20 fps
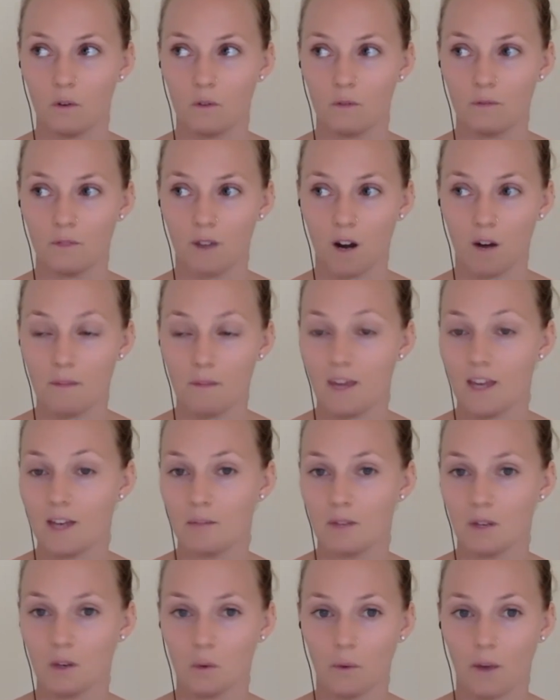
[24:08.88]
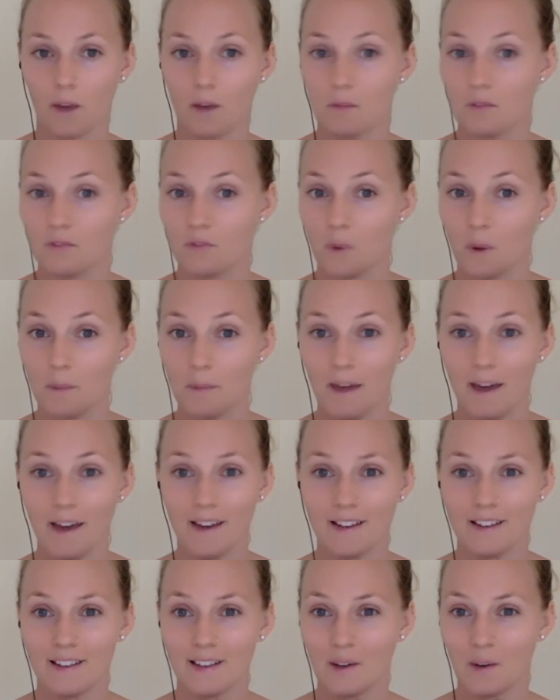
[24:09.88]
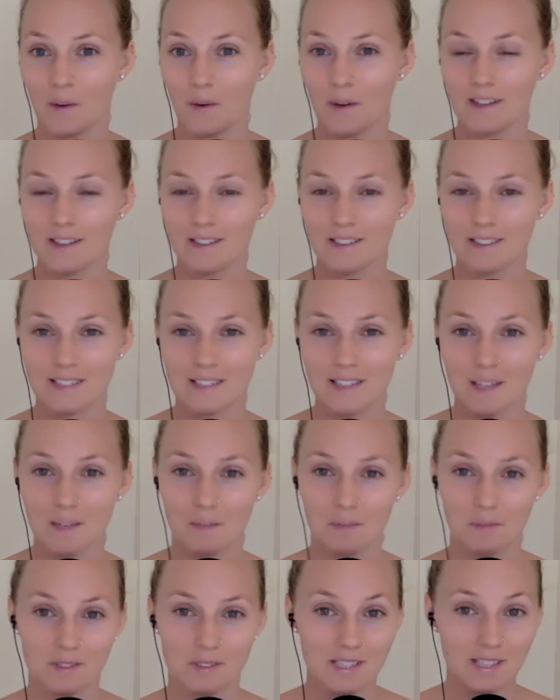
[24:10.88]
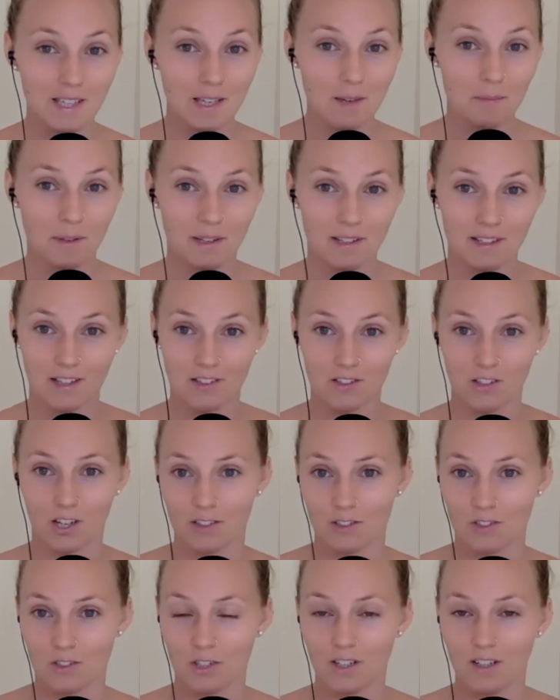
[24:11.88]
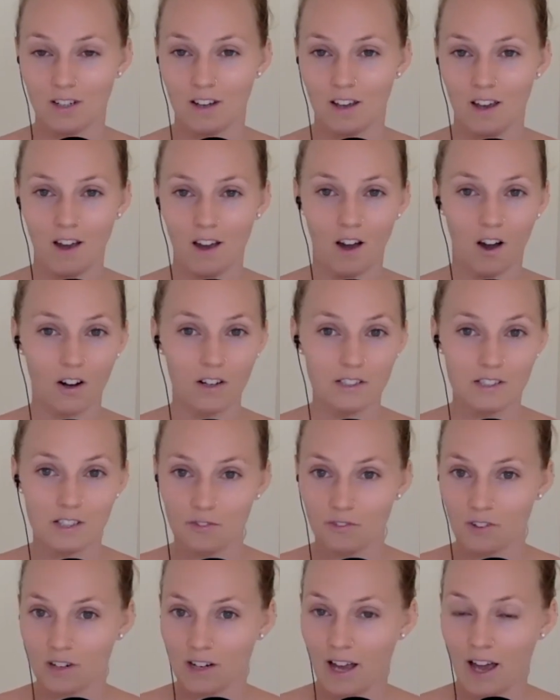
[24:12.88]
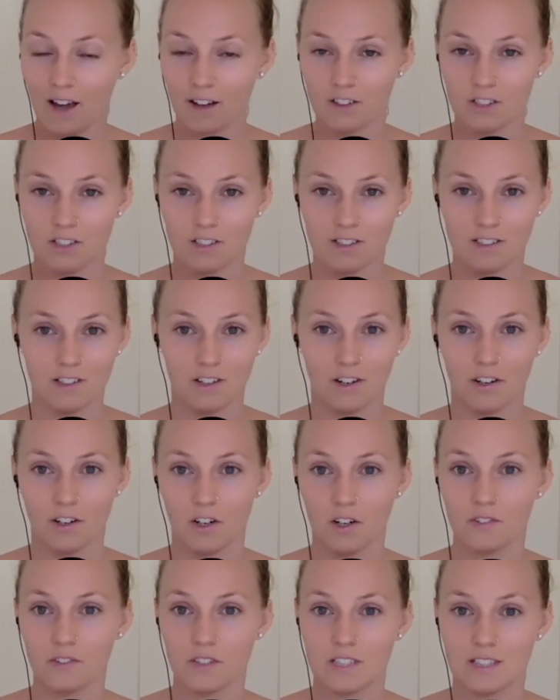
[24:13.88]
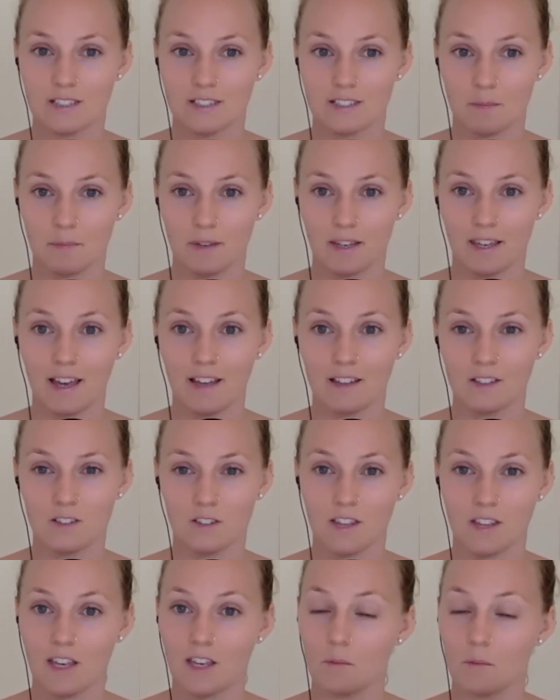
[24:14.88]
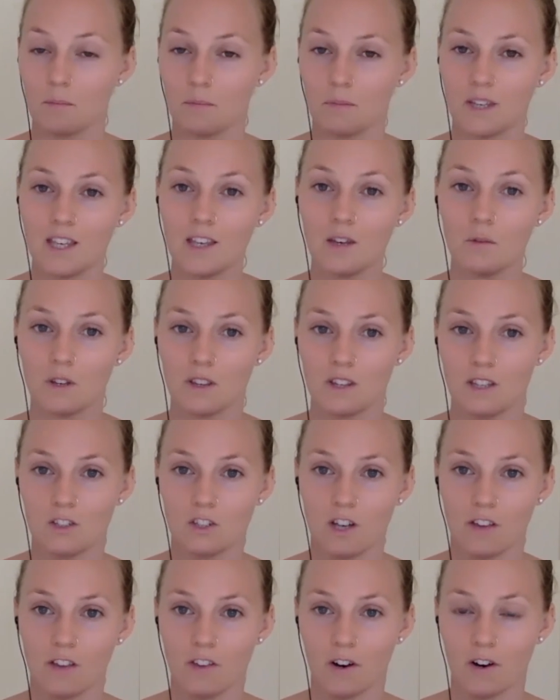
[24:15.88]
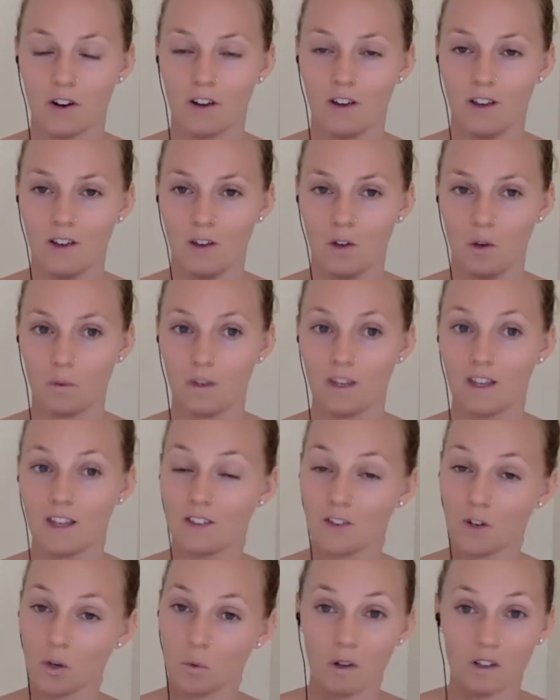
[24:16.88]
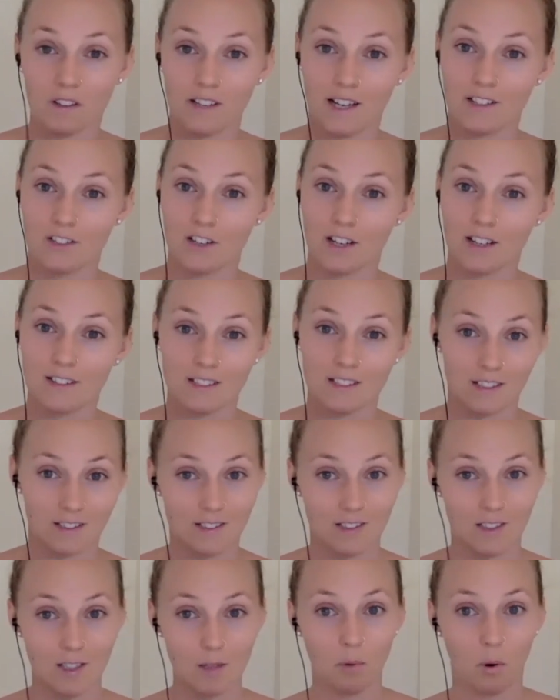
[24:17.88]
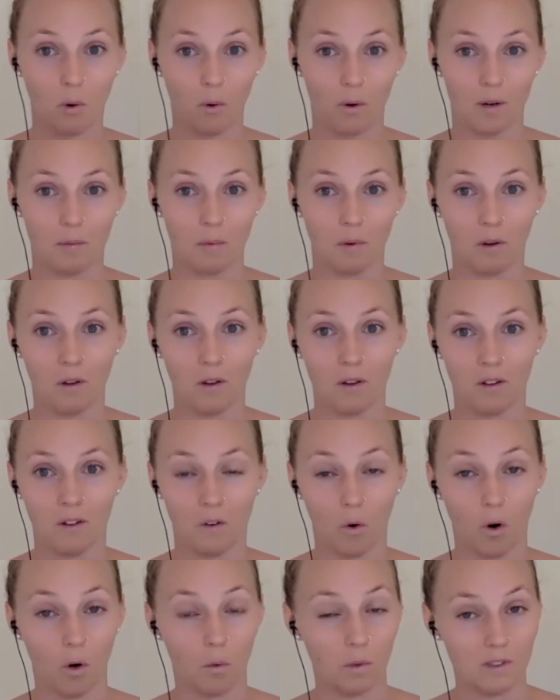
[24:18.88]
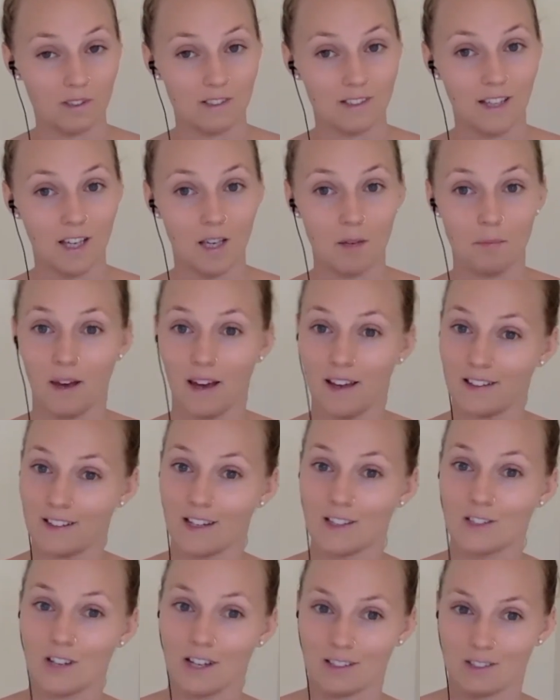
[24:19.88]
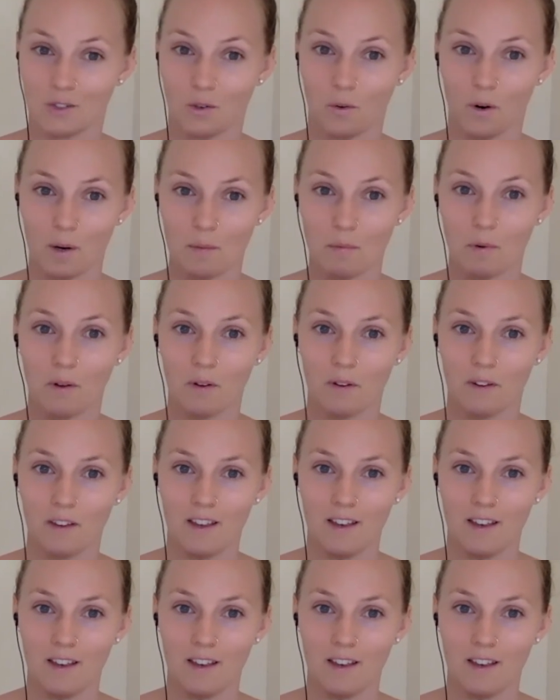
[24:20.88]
our main meal right before bed and then going to sleep and digestion are different actions in our nervous system again, so they compete with each other. We either will digest and sleep horrible, or we'll sleep and digest horrible.